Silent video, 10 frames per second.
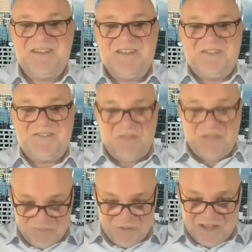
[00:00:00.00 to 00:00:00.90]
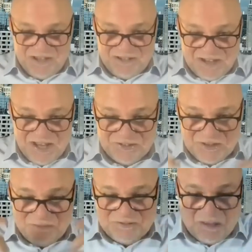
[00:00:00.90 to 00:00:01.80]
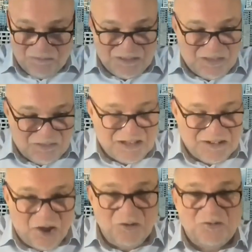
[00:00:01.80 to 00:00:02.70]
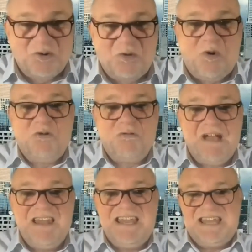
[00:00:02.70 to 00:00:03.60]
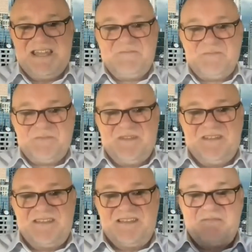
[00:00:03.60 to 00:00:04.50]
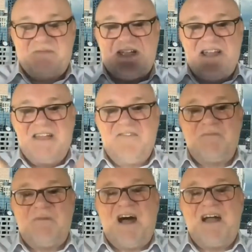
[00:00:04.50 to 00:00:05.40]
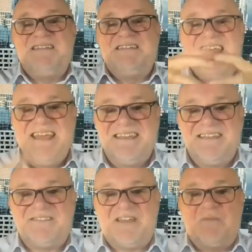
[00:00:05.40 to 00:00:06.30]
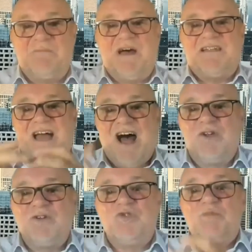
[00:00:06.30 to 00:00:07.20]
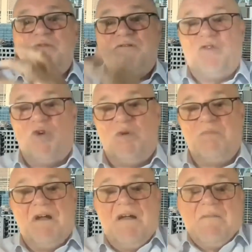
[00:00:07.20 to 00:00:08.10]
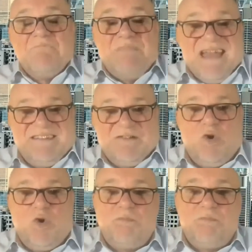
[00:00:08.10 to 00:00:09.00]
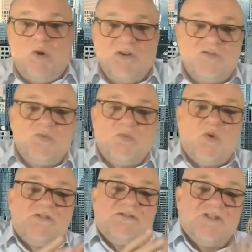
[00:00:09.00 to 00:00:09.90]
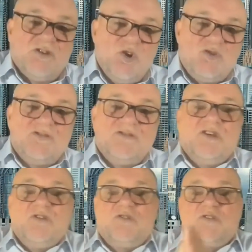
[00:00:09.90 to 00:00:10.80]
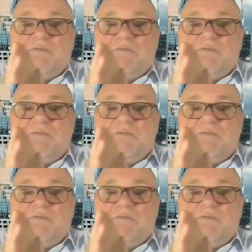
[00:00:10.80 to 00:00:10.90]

so that we can teach them something that they don't do already, that we can give them ideas about how to perform better or point towards solutions to the